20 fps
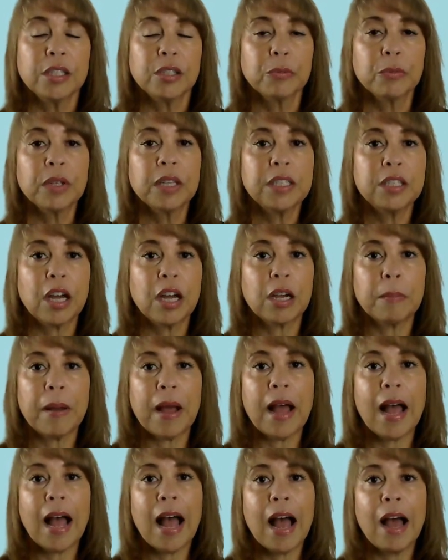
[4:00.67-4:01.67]
to really talk
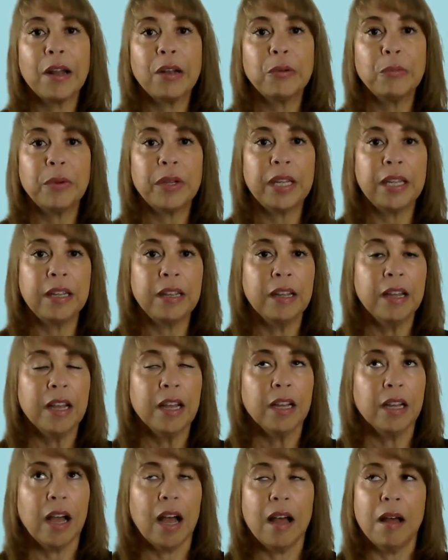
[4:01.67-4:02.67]
about how do we
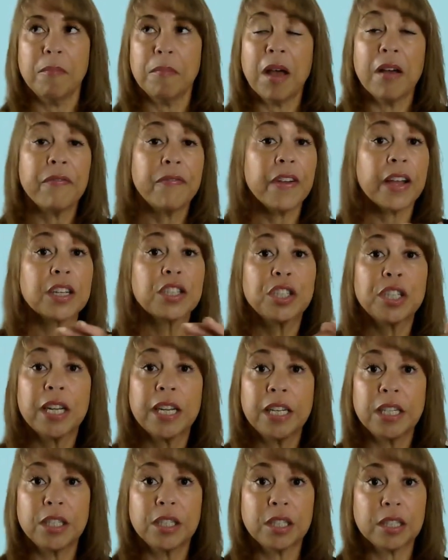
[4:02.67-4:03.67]
affect
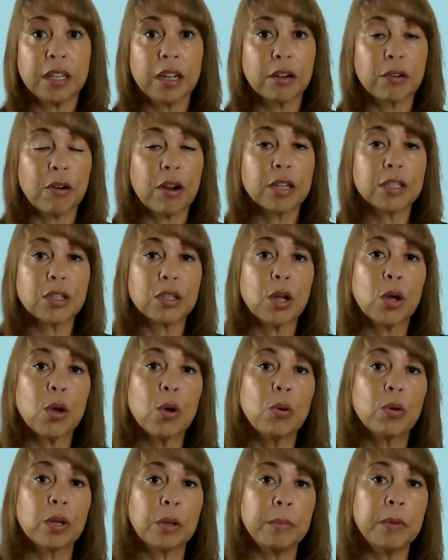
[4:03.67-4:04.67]
change across the
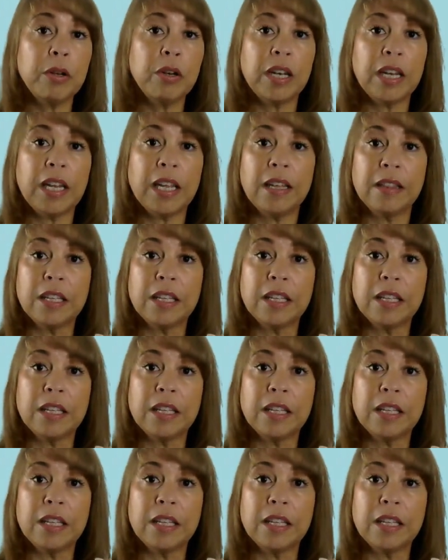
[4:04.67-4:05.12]
whole community.